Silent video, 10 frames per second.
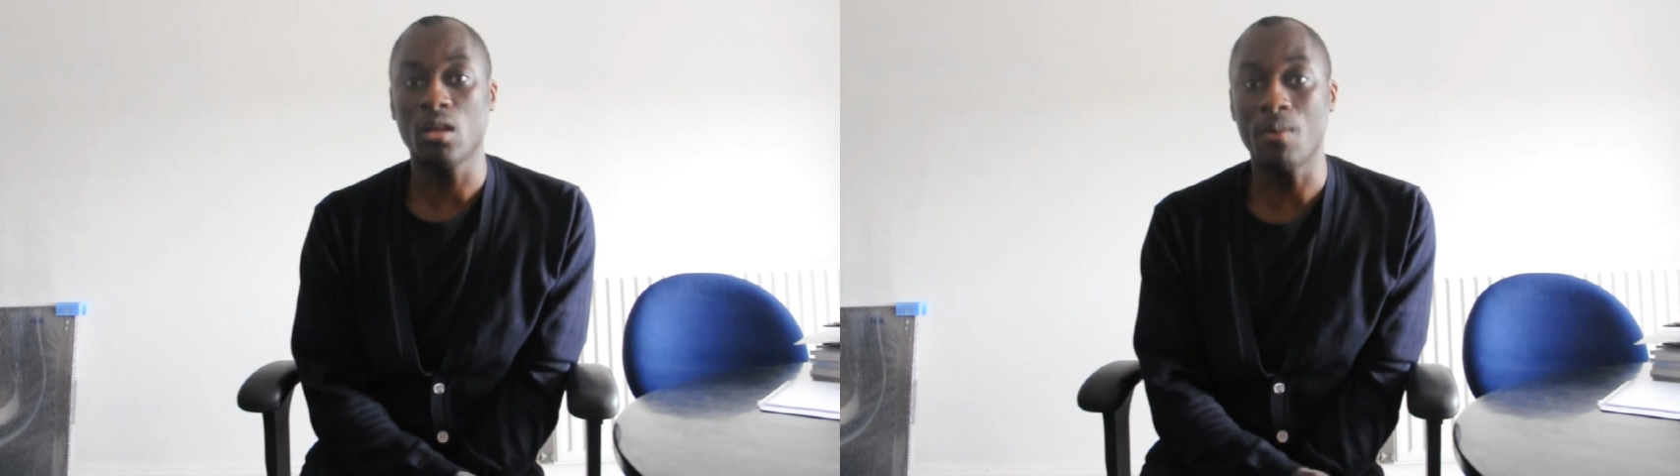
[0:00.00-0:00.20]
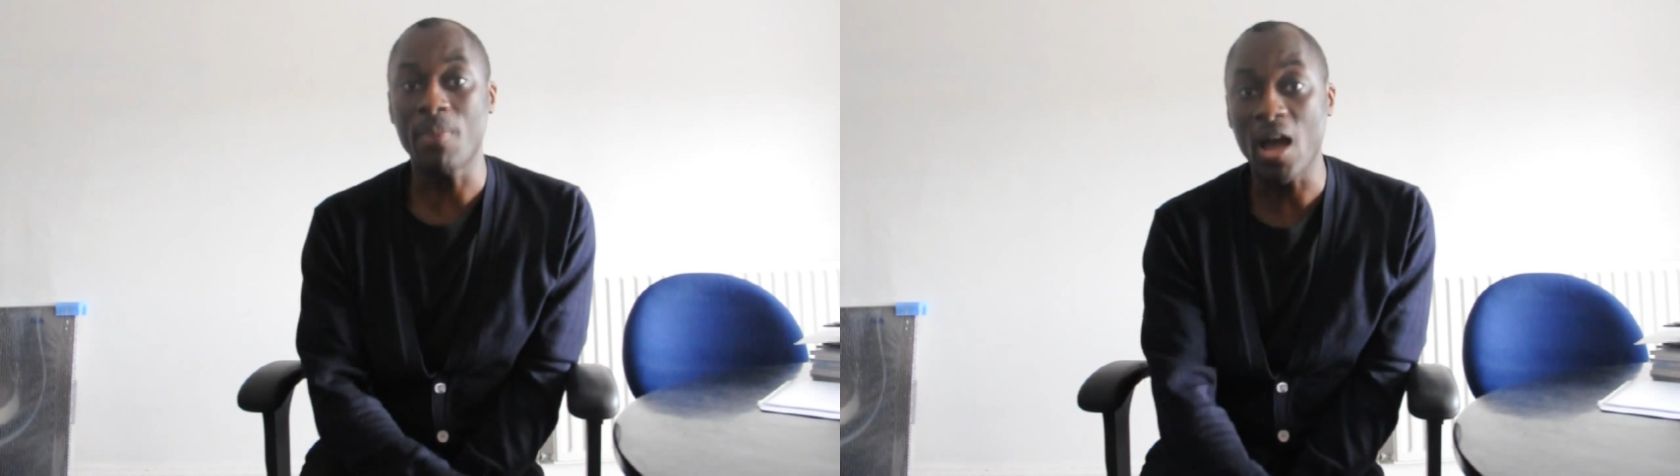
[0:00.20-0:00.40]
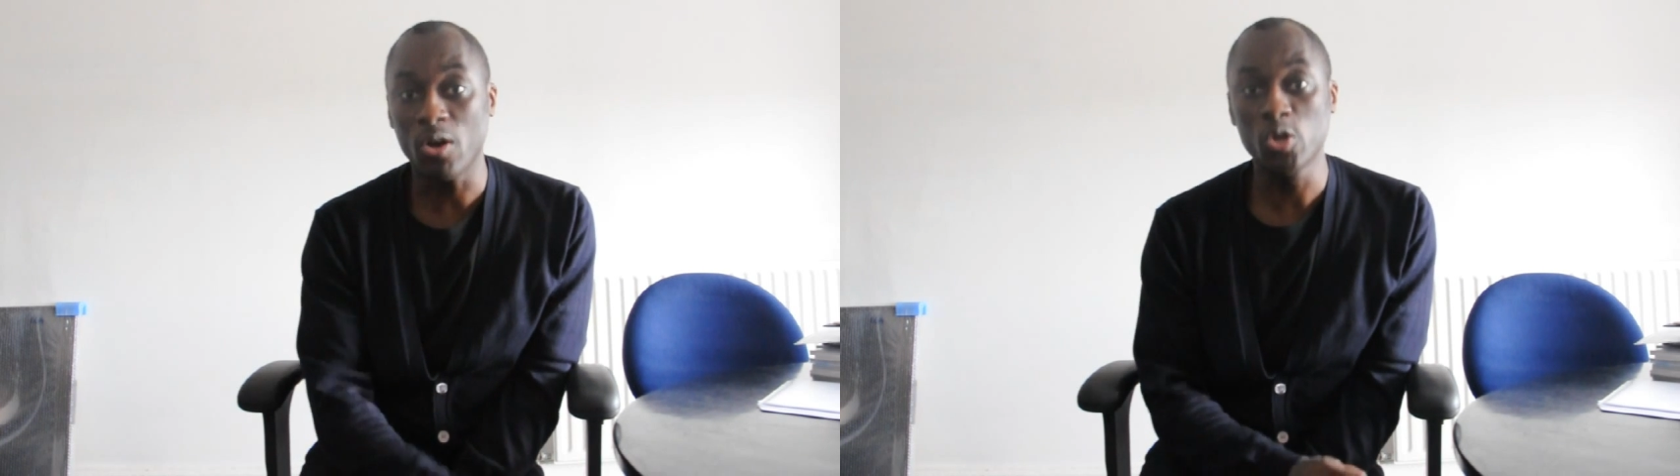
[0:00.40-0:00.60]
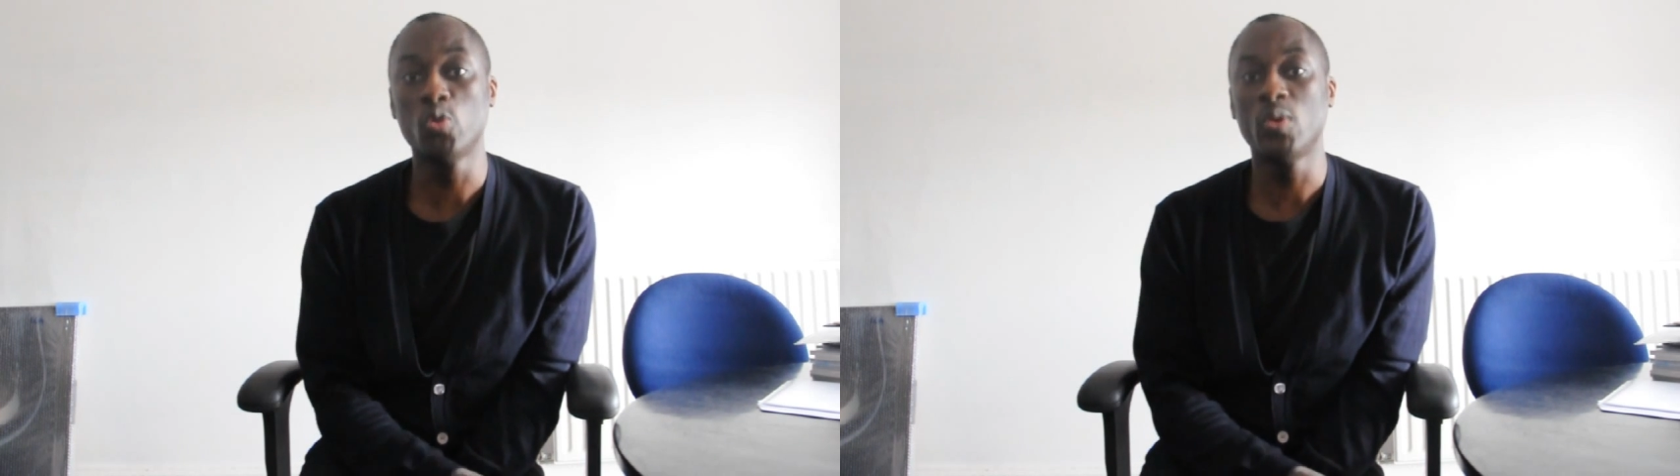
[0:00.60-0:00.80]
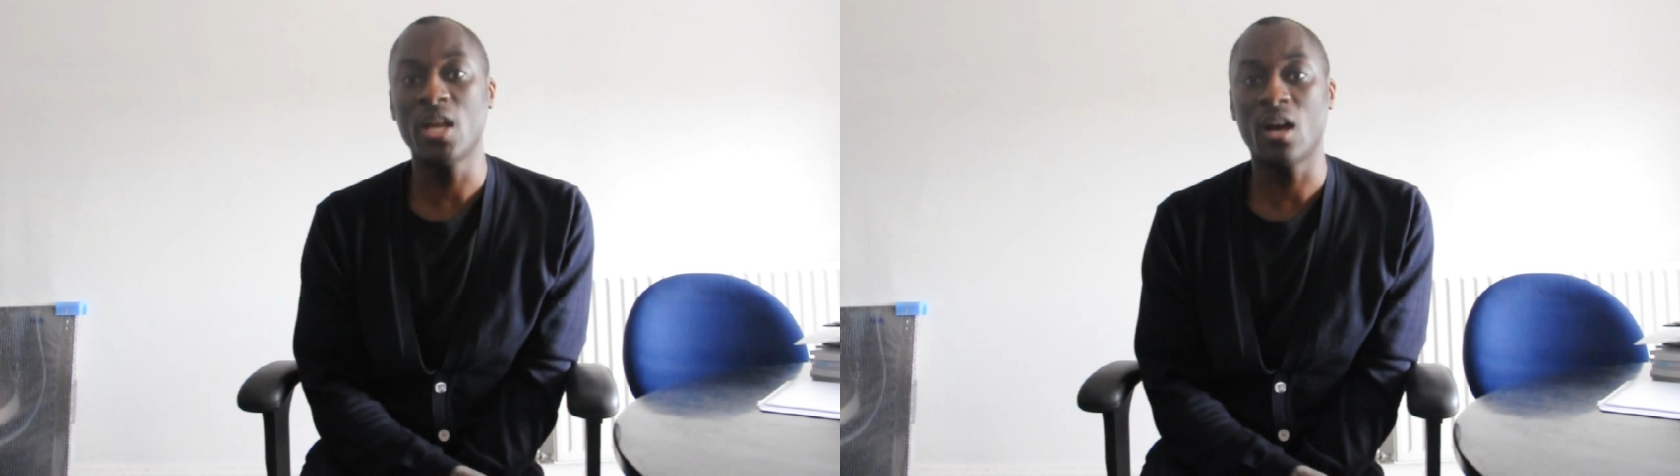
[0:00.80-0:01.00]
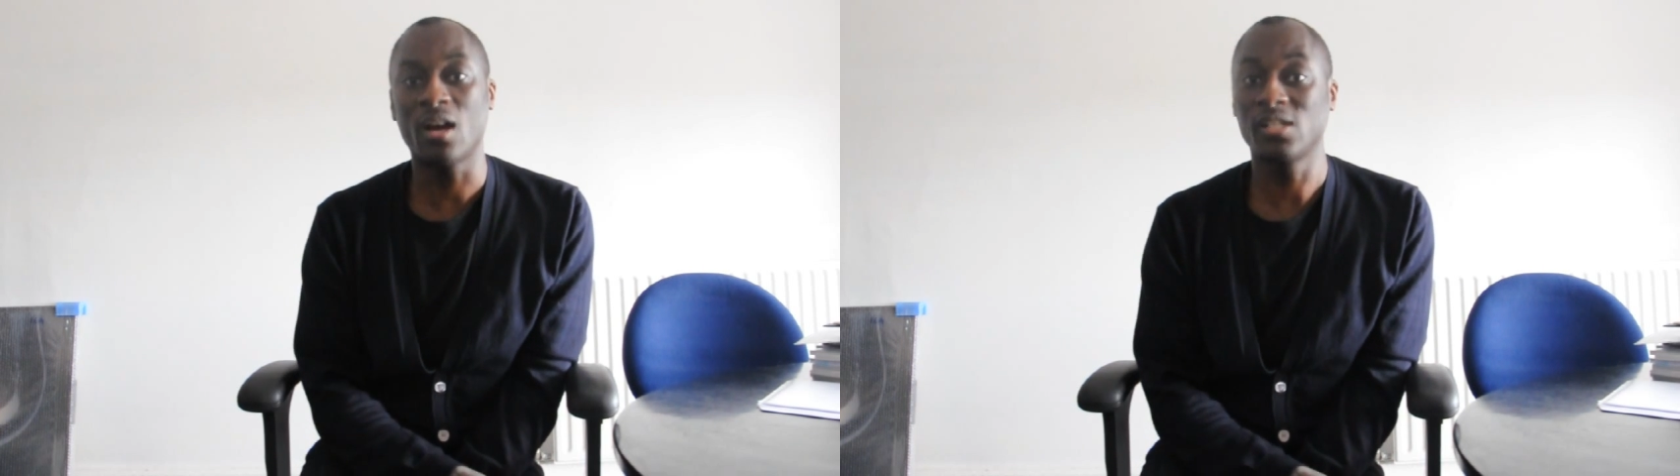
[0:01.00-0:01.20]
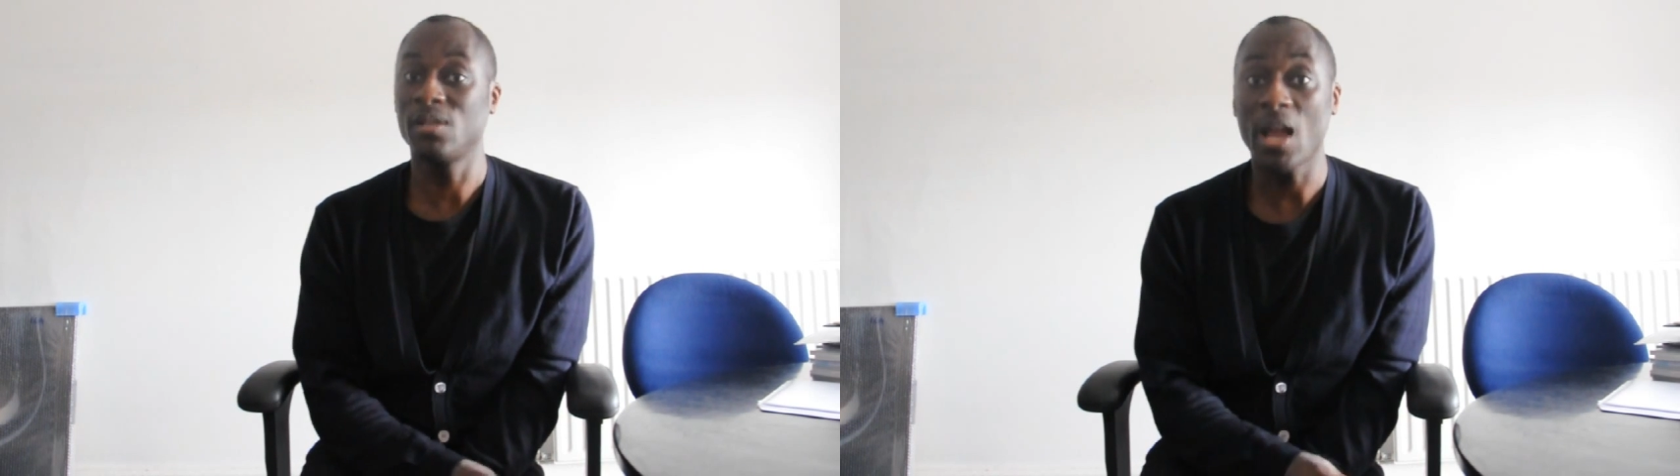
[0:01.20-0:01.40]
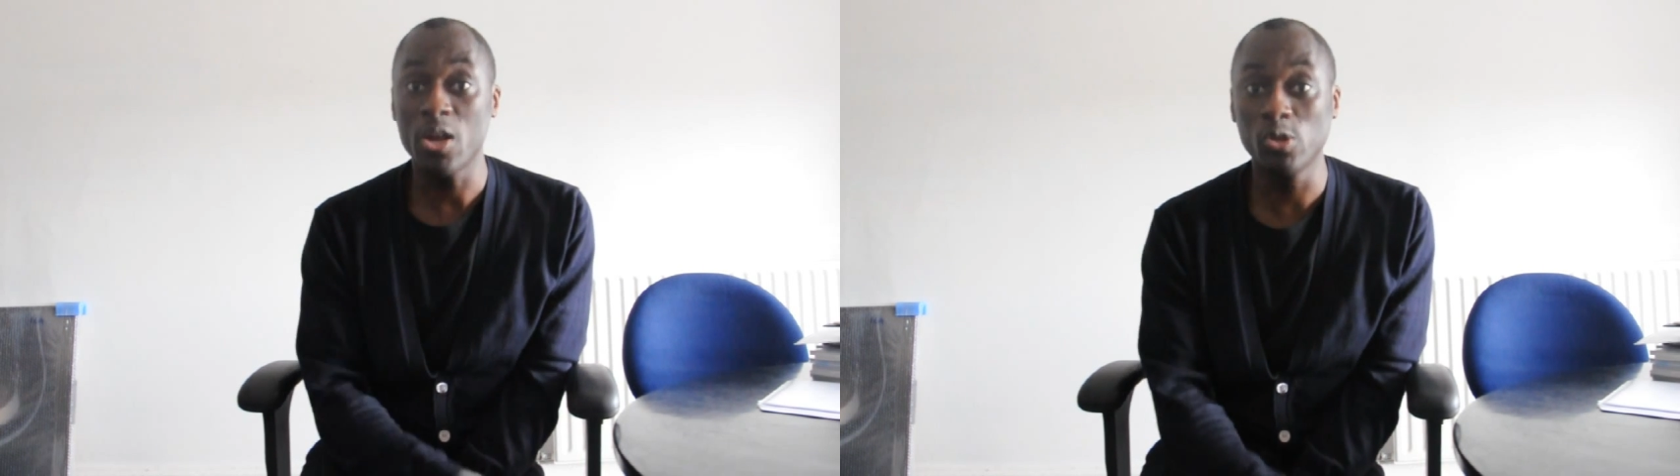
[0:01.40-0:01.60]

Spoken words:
about who we are and about